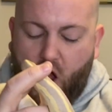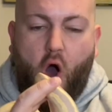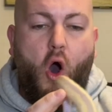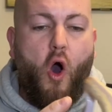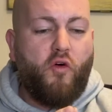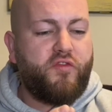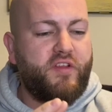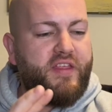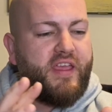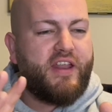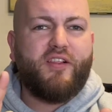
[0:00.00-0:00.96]
Hopefully,
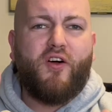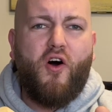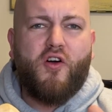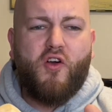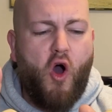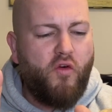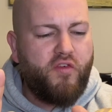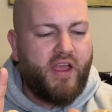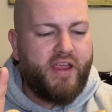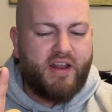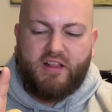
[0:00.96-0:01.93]
they get along. Hopefully, I
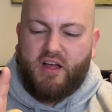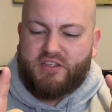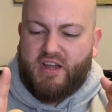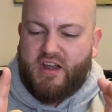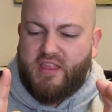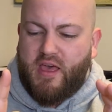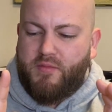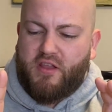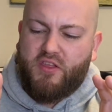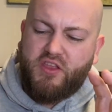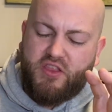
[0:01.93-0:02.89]
get a clutch out of them in
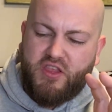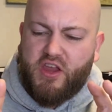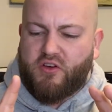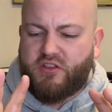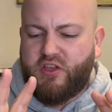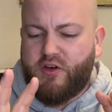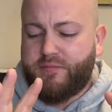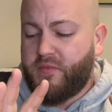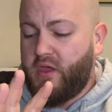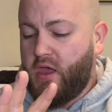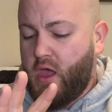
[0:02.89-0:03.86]
another year or two.
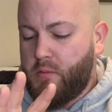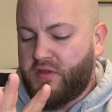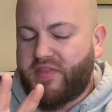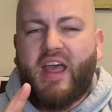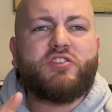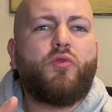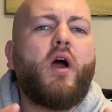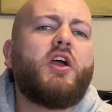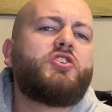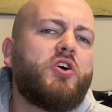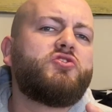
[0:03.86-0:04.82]
But that's why I
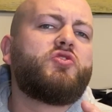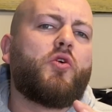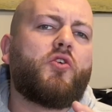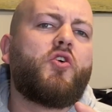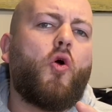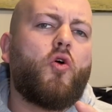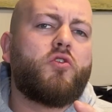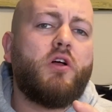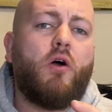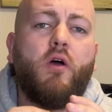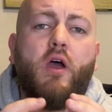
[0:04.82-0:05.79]
chose to work with Coral
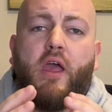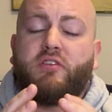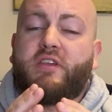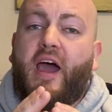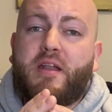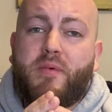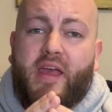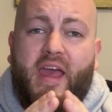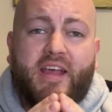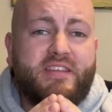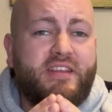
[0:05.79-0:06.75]
Glow. It was kind of by
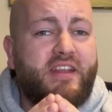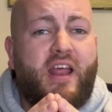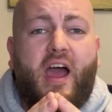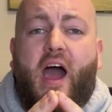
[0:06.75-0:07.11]
accident.